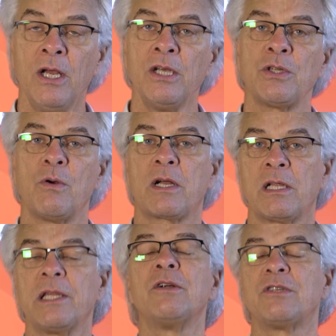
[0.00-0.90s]
So it
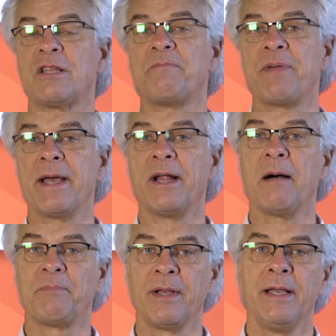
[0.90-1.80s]
clears the pen
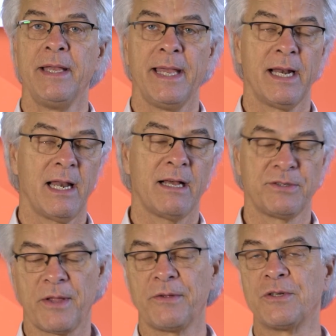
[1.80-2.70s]
up and
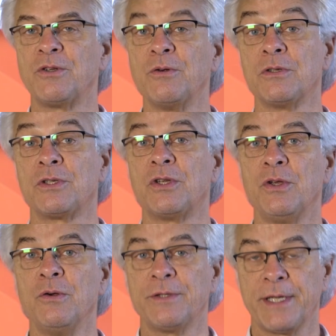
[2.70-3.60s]
allows other students to
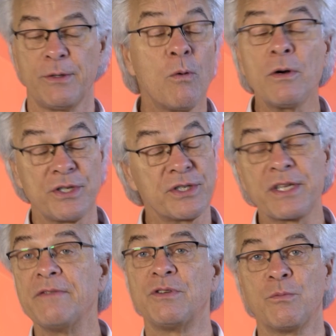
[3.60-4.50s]
use it, or just
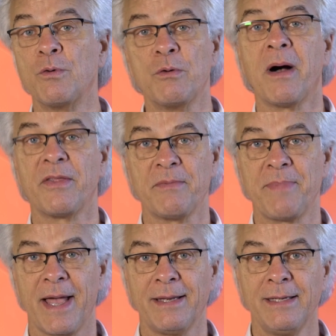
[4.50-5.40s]
gives you room on the
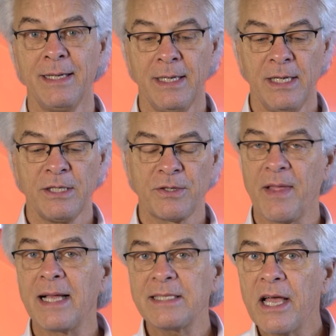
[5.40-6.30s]
pen. So
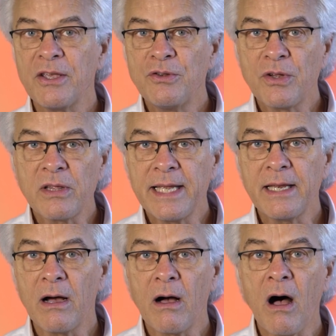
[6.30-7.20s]
that's how you delete
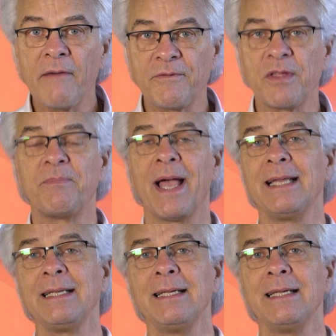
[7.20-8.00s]
off the pen.